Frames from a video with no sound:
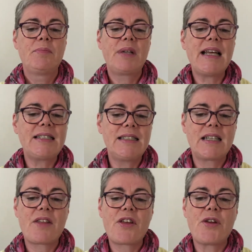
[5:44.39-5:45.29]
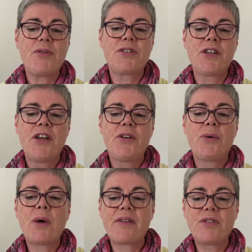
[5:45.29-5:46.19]
Blessed are those
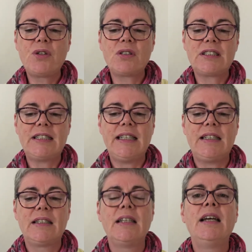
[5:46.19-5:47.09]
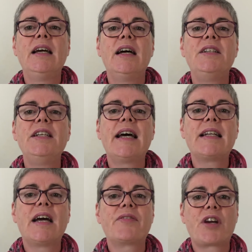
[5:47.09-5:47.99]
who have not seen and yet
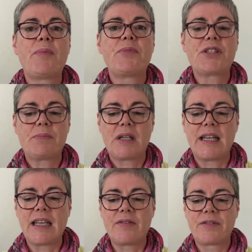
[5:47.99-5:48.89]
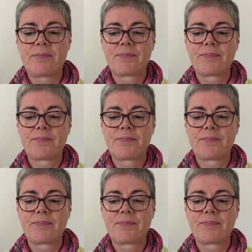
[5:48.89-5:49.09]
have come to believe."